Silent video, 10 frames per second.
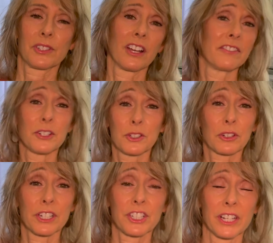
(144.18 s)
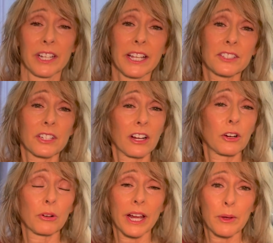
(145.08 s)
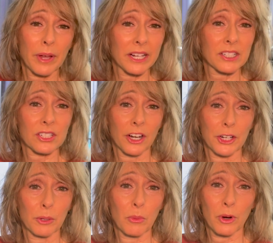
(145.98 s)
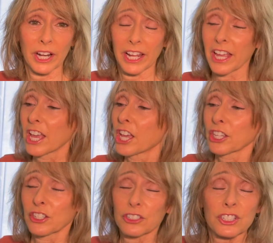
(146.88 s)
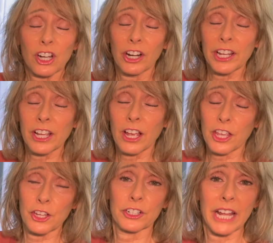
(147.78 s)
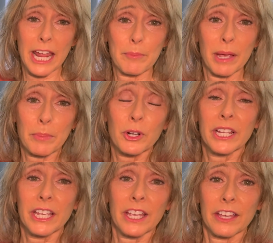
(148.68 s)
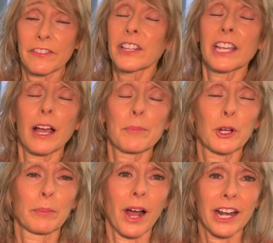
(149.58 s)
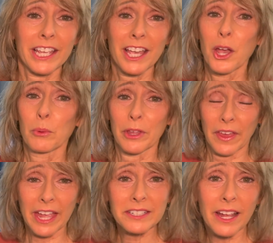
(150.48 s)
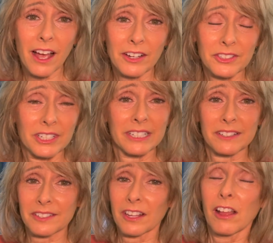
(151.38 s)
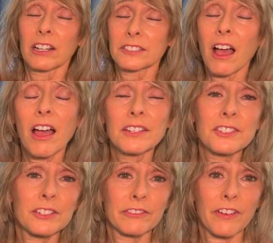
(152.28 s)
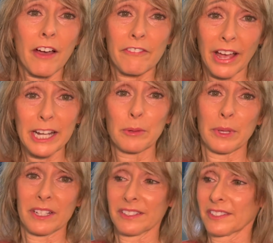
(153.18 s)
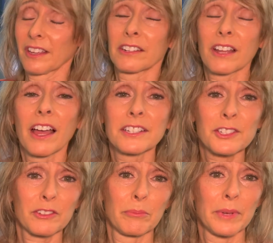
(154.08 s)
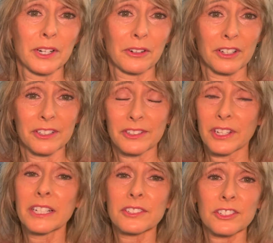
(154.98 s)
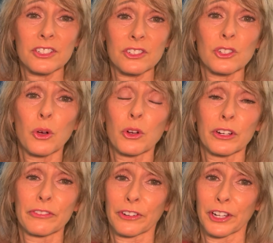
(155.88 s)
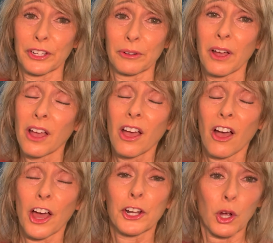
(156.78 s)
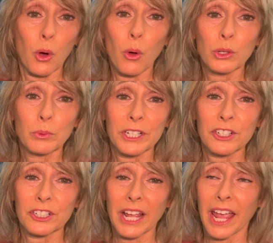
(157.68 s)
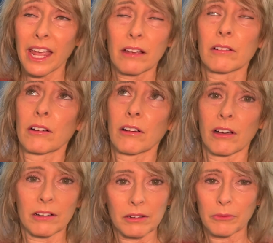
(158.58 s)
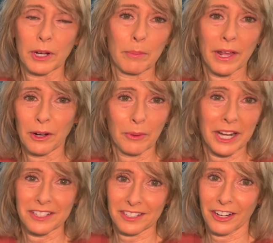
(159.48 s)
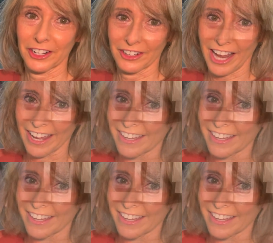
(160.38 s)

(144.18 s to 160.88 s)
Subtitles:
of nutrition. It's a great way to start your morning. You're starting your day by filling up your body with antioxidants, tons of vitamins, tons of minerals. It's just so good for you. On a cold winter day, oh, what a better way to start your day.